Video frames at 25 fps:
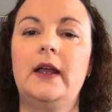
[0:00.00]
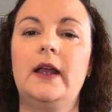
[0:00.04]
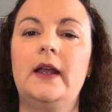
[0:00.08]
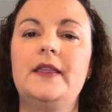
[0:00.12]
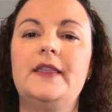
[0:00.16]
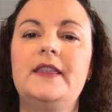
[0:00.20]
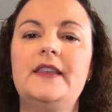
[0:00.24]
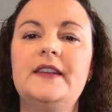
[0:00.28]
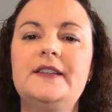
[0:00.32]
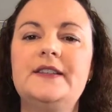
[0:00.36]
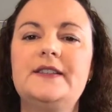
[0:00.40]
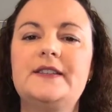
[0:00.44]

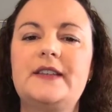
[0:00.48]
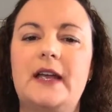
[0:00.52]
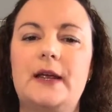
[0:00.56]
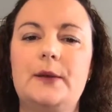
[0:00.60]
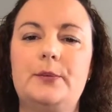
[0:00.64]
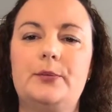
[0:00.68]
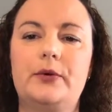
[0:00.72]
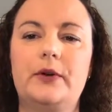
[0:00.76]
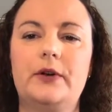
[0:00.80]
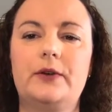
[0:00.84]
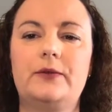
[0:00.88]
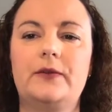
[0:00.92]
This
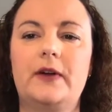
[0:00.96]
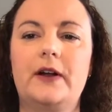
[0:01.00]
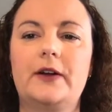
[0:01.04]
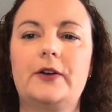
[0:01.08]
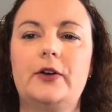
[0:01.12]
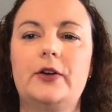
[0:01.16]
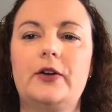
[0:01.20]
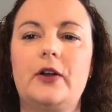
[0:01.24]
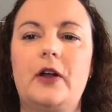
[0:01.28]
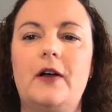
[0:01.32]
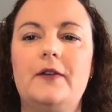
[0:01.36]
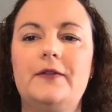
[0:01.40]
typewritten
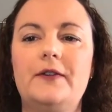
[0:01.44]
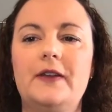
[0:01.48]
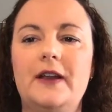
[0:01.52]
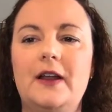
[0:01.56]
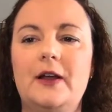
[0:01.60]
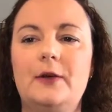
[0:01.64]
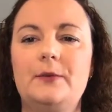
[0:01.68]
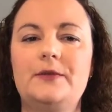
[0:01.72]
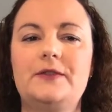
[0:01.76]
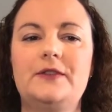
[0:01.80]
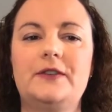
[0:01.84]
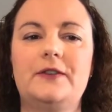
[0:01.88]
record often
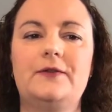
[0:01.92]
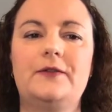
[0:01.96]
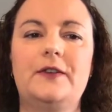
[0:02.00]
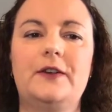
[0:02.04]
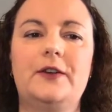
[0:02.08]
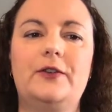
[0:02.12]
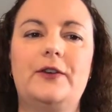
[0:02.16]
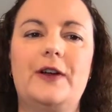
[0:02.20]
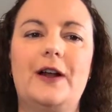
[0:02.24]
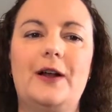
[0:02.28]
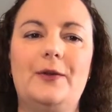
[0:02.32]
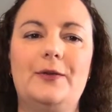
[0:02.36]
helps to
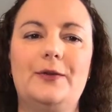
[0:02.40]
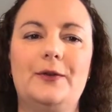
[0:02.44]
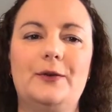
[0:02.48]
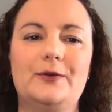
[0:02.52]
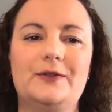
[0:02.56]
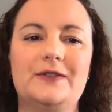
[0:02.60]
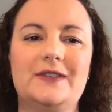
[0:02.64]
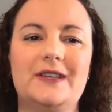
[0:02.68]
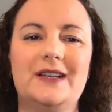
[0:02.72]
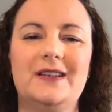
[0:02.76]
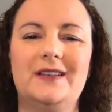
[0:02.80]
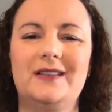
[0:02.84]
figure out
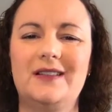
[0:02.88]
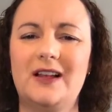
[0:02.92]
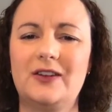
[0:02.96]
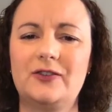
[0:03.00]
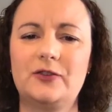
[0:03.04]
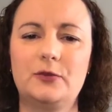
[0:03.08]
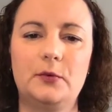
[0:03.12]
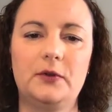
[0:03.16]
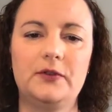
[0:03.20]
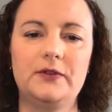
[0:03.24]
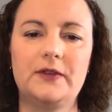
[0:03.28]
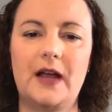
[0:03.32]
those
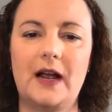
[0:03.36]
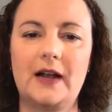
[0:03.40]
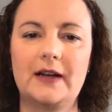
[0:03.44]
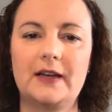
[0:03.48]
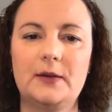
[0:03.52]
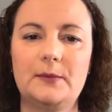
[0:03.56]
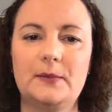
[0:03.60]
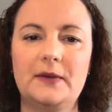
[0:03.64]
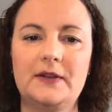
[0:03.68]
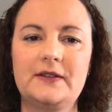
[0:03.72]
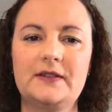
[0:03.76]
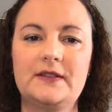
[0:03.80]
illegible
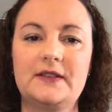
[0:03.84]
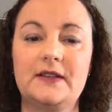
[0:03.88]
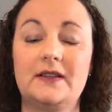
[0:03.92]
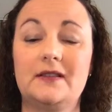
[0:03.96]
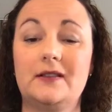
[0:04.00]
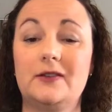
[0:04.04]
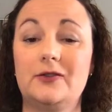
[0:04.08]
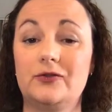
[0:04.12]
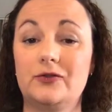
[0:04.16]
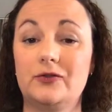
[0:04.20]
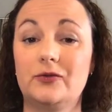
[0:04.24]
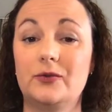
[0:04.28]
documents in
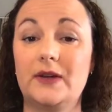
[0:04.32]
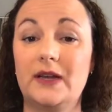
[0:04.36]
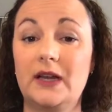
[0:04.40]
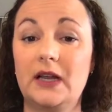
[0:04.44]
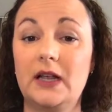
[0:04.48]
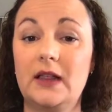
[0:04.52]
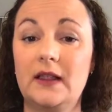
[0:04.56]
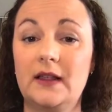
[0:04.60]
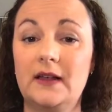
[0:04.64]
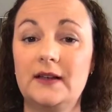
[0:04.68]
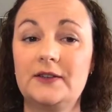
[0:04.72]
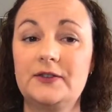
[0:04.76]
the Drouin
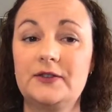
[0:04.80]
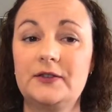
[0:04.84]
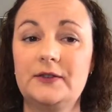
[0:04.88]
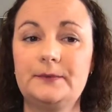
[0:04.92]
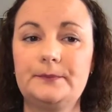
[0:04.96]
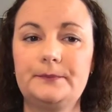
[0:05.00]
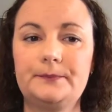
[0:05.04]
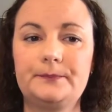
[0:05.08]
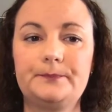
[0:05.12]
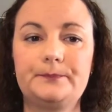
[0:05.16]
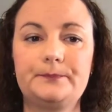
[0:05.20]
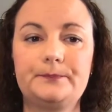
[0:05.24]
collection.